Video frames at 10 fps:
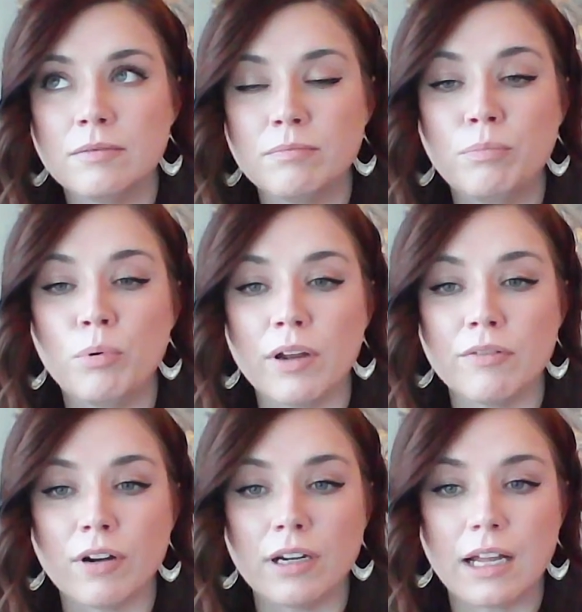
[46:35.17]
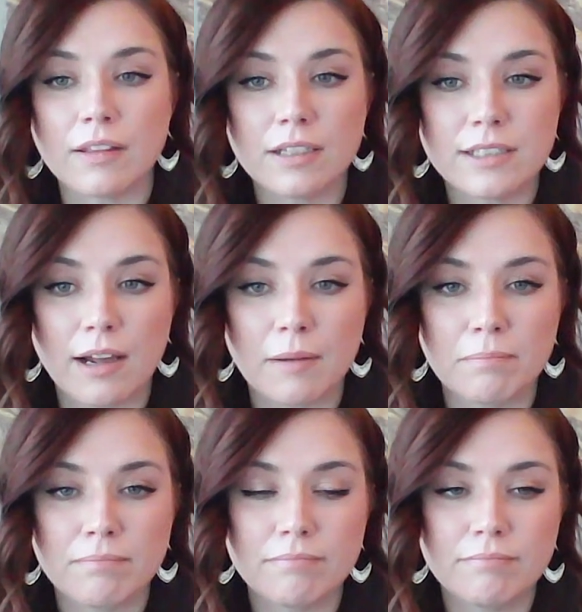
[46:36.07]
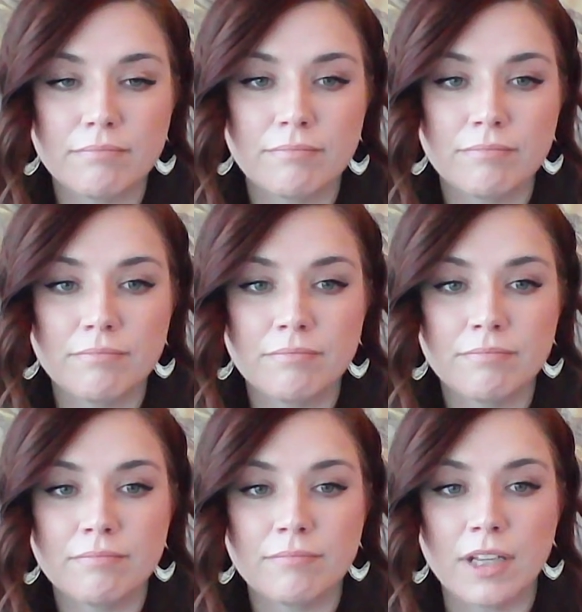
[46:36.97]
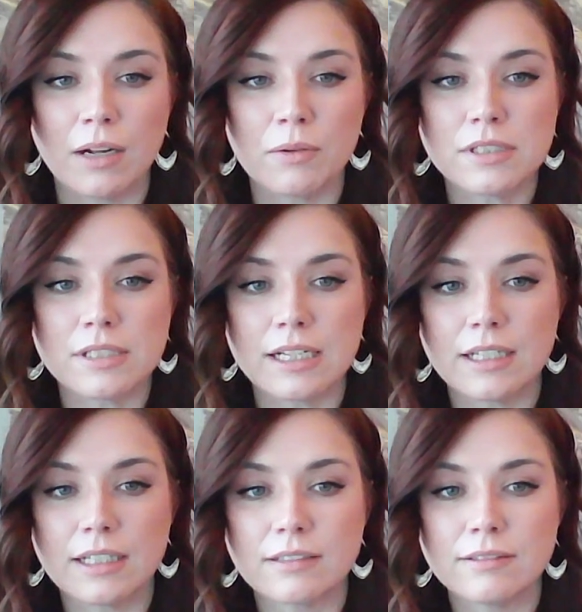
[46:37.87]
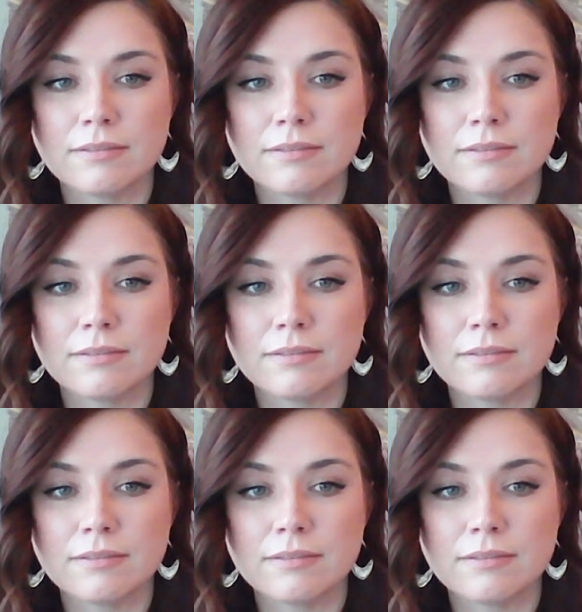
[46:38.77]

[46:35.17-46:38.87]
boyfriend at the time that I was dating.